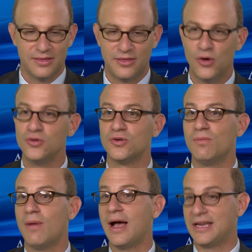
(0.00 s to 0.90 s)
Those are
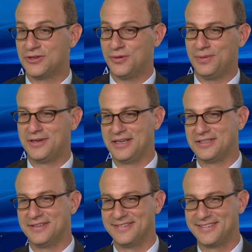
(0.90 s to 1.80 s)
my
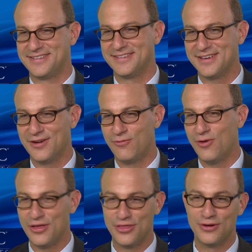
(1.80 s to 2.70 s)
interpretations of
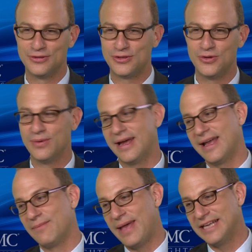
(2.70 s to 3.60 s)
what those two, but
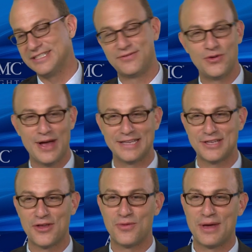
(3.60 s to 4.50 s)
I imagine if you asked
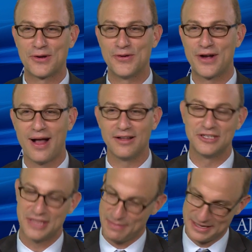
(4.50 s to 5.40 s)
other medical
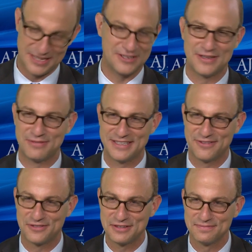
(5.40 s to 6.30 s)
oncologists, they may tell you something
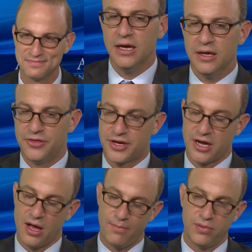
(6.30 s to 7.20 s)
different. The
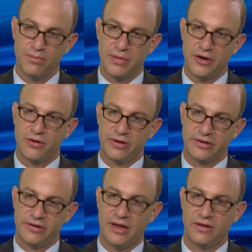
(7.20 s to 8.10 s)
complementary
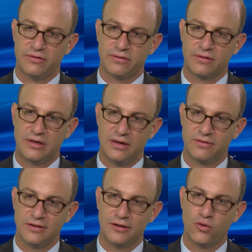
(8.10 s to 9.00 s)
test
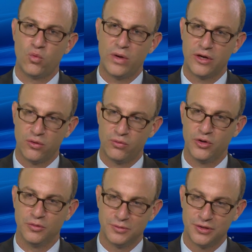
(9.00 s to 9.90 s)
gives a little wiggle
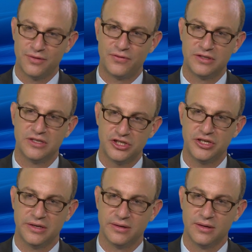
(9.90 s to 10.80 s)
room to the physician